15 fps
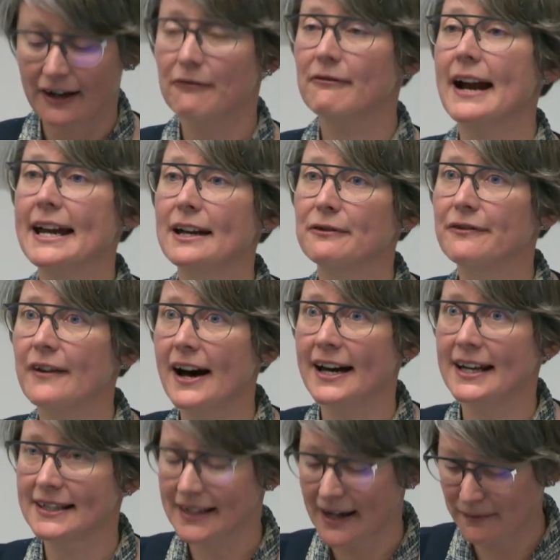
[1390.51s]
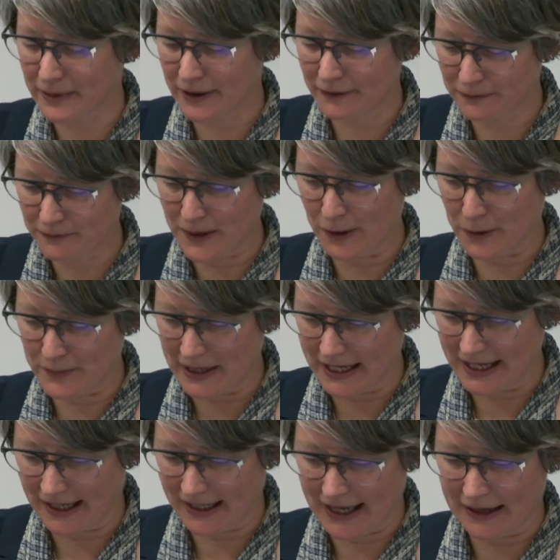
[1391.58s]
reified above
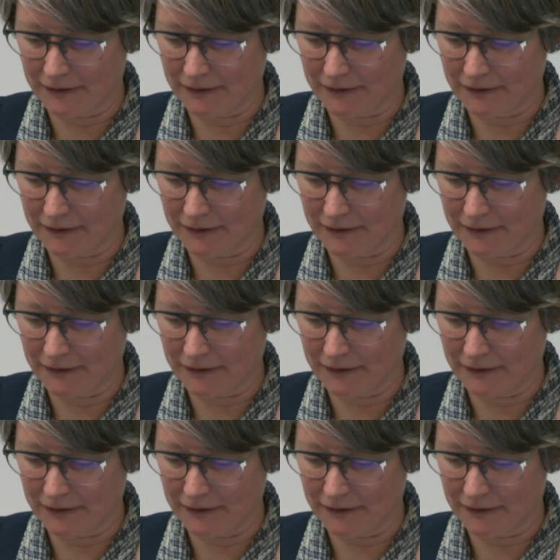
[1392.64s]
well-being,